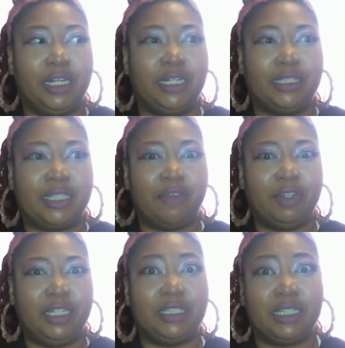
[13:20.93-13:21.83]
the
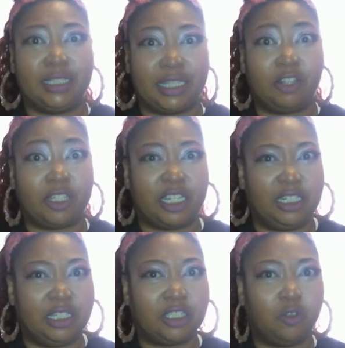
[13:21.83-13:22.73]
70s and it sounds like a
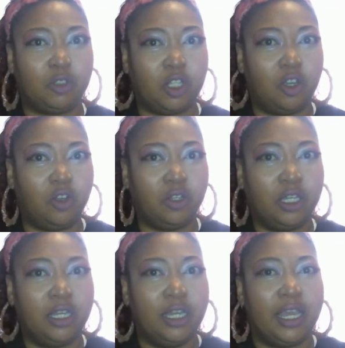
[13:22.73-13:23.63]
disco song
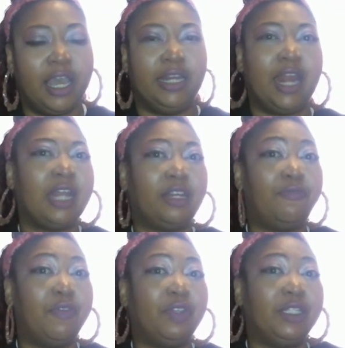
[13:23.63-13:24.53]
and not the
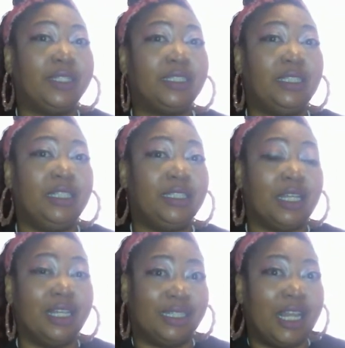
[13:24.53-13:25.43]
50s, 60s
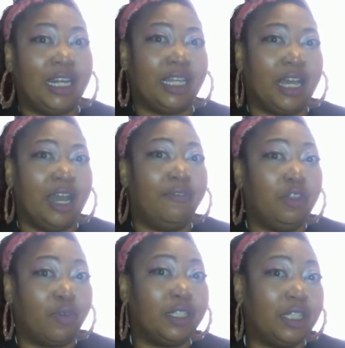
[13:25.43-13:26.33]
aesthetic of the
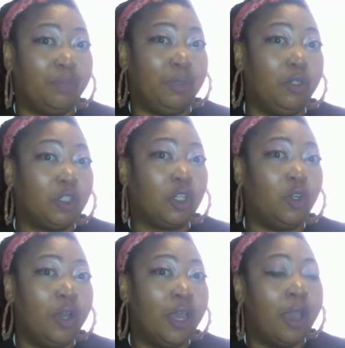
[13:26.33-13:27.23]
rest of the musical,
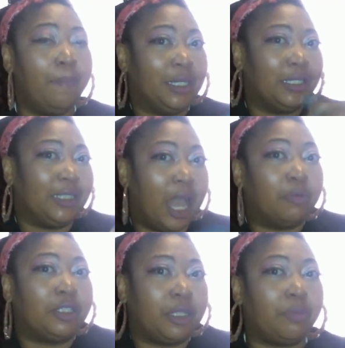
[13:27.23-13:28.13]
because that
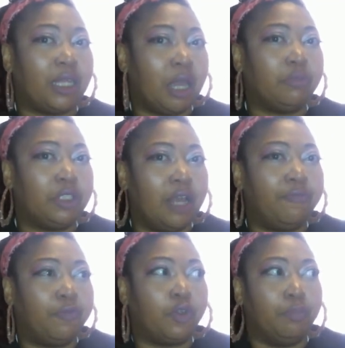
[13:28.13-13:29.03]
was something that was done
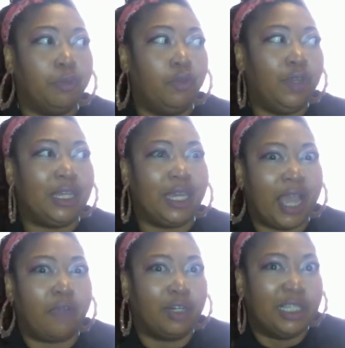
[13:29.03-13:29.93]
for the movie that
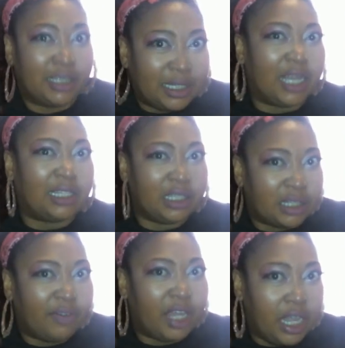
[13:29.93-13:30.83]
got released in
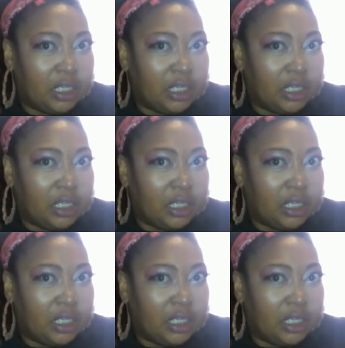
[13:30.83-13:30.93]
1978.